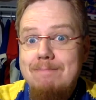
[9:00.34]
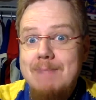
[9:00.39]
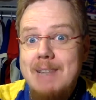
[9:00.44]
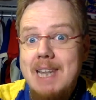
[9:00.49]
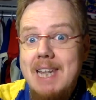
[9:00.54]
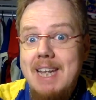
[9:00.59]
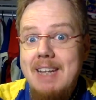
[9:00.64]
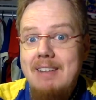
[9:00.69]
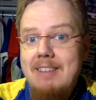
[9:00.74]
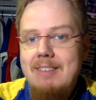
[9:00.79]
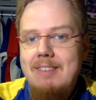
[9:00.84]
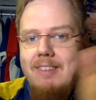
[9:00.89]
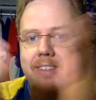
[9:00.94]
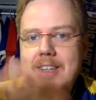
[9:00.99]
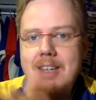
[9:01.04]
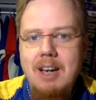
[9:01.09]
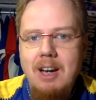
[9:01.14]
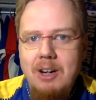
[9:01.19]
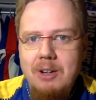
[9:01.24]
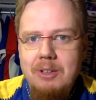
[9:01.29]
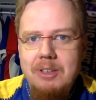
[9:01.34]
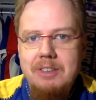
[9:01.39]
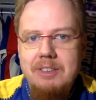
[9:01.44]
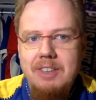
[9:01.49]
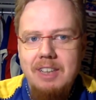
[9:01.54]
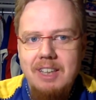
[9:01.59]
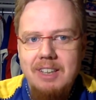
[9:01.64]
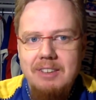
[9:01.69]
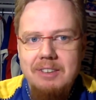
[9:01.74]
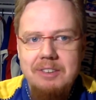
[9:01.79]
let's see how it
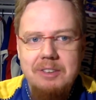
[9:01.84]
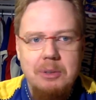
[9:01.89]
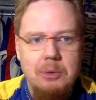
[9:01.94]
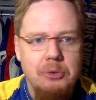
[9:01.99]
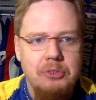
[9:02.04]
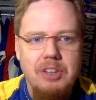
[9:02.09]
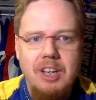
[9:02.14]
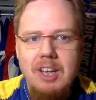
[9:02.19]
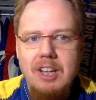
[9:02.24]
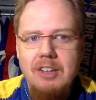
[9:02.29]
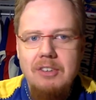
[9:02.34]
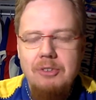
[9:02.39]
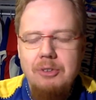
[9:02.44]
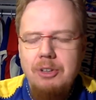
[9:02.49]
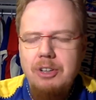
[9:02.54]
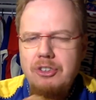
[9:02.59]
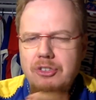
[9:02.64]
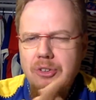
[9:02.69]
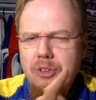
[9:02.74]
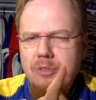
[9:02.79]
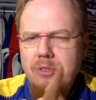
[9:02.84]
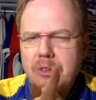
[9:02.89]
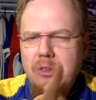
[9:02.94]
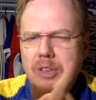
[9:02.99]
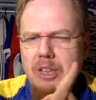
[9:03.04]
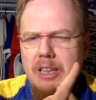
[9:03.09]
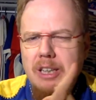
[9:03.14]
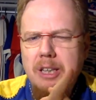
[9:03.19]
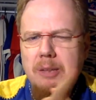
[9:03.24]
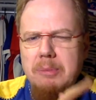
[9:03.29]
how it goes. Sorry, I should have
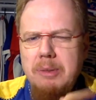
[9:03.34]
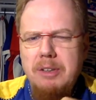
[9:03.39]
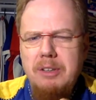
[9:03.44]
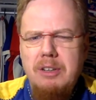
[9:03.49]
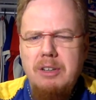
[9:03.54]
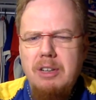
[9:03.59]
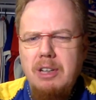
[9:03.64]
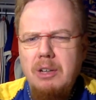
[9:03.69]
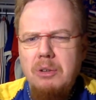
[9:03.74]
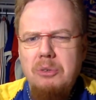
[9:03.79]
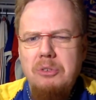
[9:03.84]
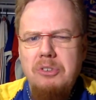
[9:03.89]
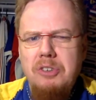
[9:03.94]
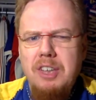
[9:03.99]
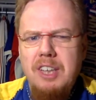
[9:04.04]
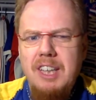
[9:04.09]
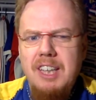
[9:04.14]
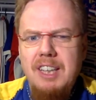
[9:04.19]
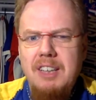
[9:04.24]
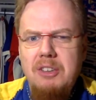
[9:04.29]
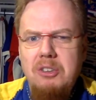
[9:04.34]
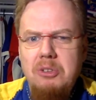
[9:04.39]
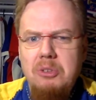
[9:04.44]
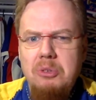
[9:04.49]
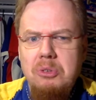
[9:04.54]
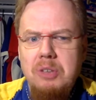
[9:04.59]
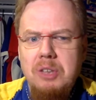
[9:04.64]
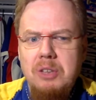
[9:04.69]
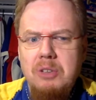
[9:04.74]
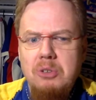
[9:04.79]
looked a little bit closer
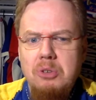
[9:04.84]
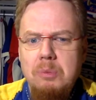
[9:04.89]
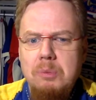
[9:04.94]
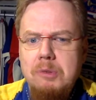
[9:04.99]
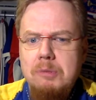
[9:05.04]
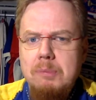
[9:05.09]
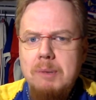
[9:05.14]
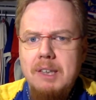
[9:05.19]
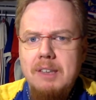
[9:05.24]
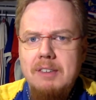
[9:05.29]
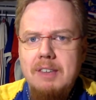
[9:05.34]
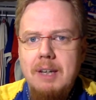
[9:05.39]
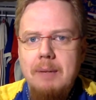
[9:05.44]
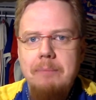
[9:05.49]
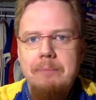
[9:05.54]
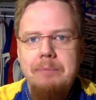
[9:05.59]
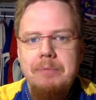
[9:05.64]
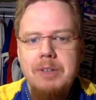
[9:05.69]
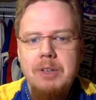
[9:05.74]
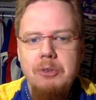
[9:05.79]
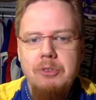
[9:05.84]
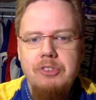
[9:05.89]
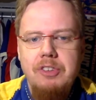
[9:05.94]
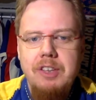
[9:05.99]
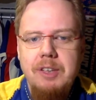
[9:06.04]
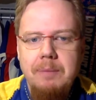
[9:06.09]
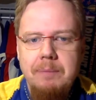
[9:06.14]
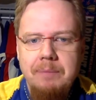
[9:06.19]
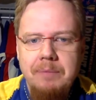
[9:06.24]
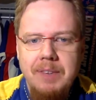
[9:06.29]
into the groups, but yeah, you
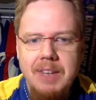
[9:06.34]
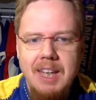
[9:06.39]
see.